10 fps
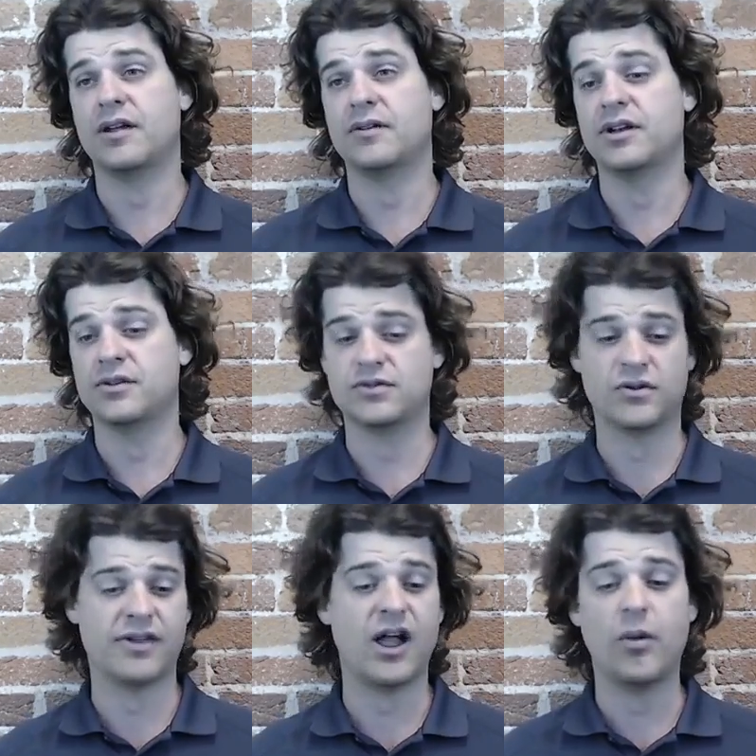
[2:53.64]
sort
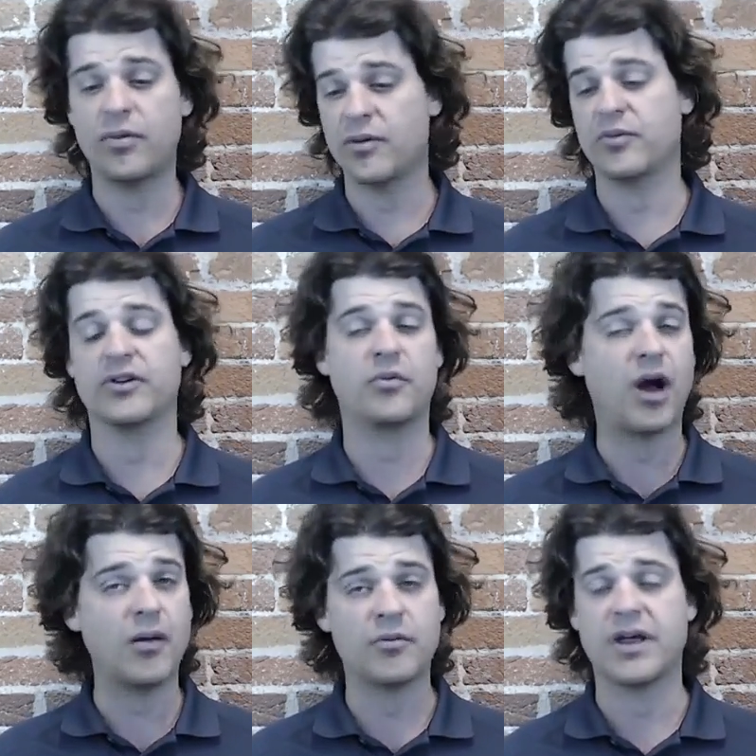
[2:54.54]
of help them with their
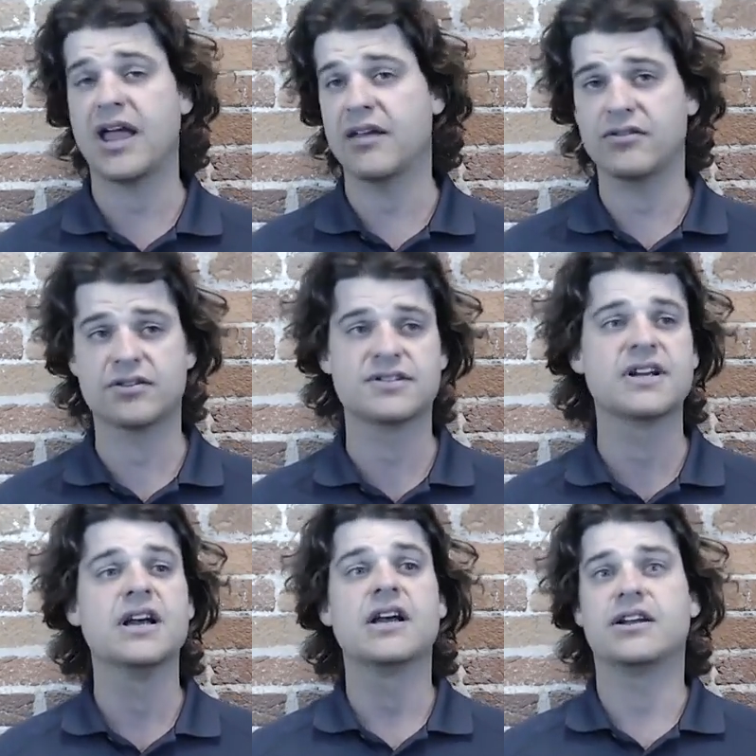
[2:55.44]
problem behaviors,
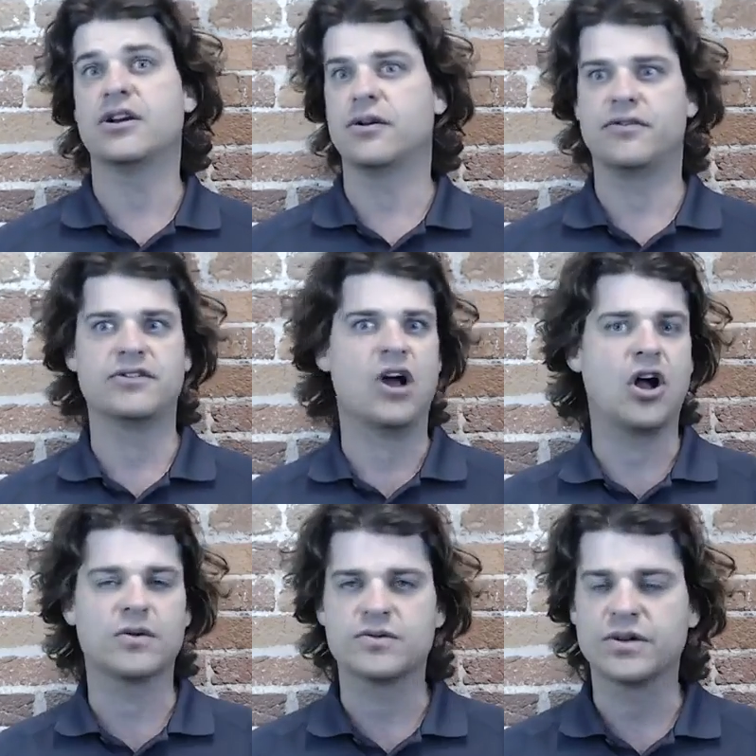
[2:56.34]
if a
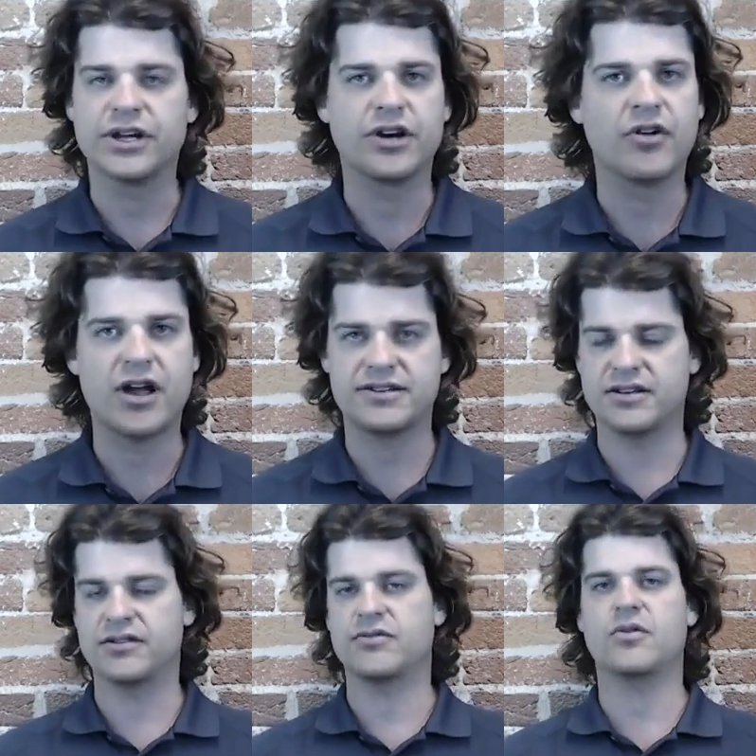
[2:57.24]
dog was really
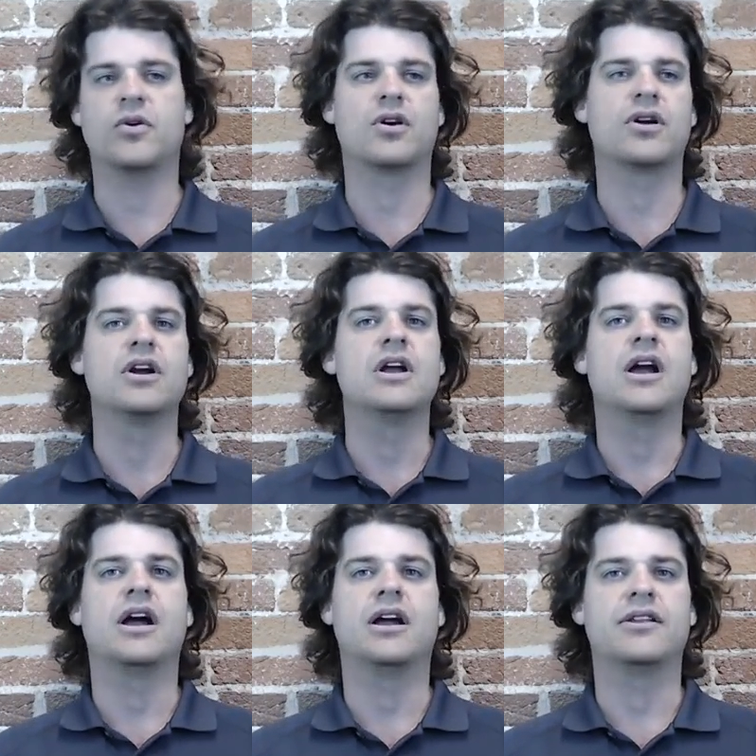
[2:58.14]
aggressive, or
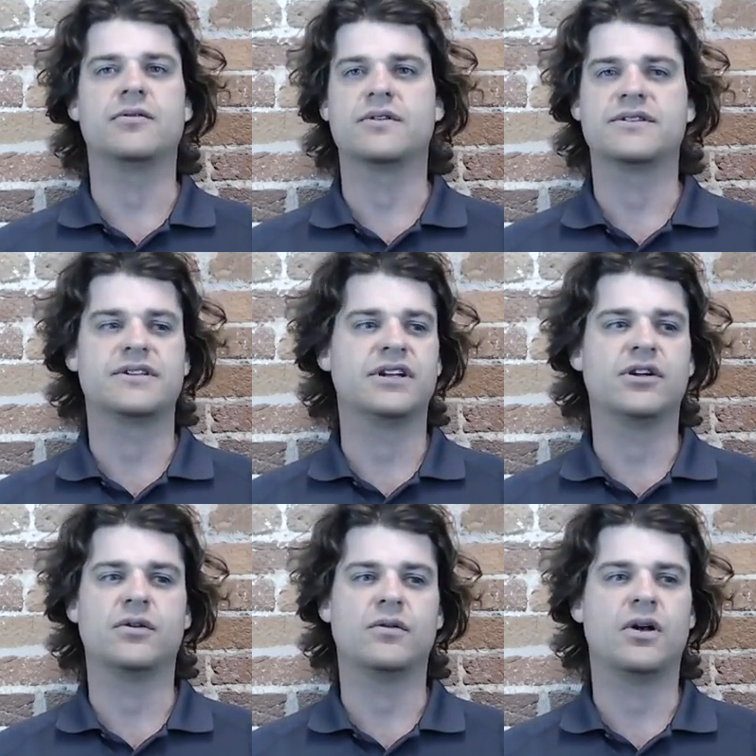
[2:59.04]
there was
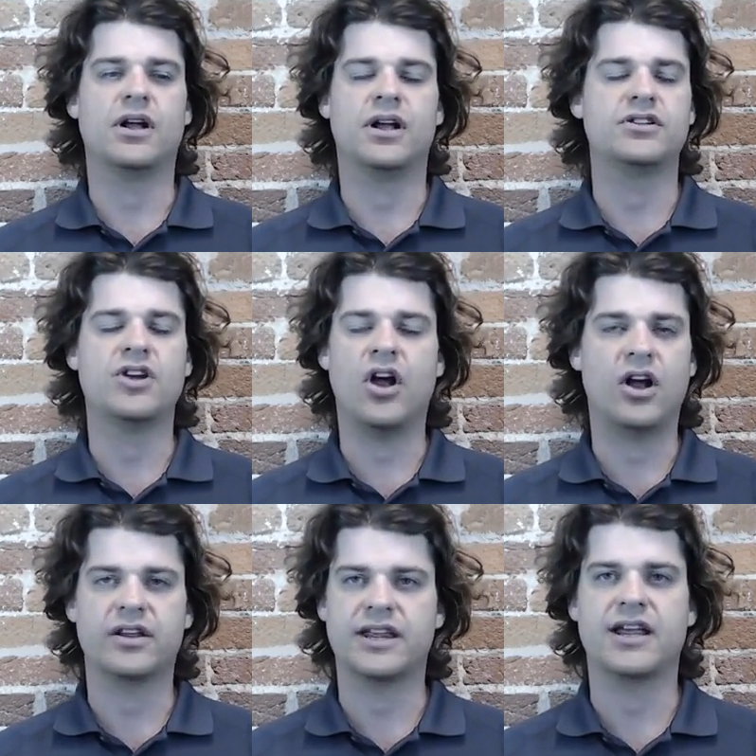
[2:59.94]
a
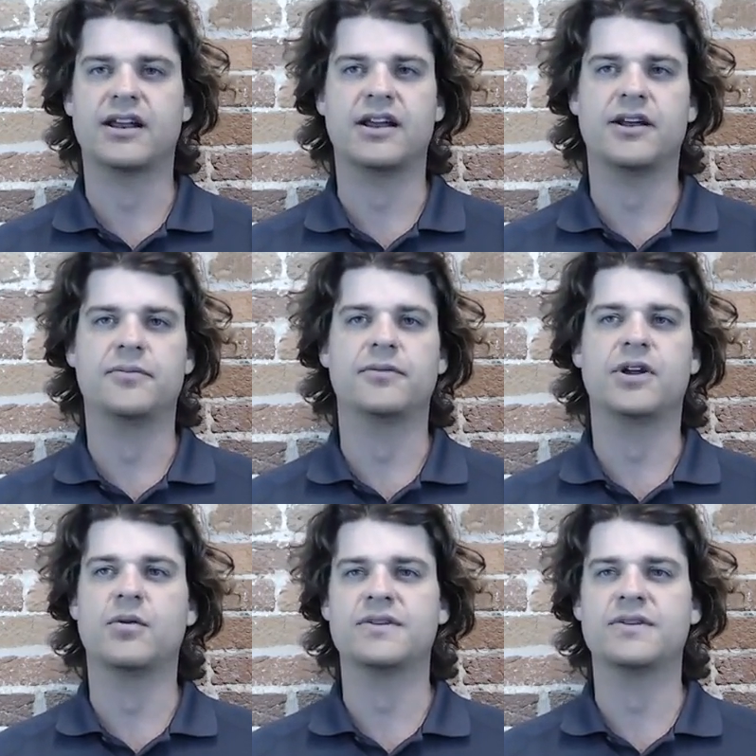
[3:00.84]
dog that wasn't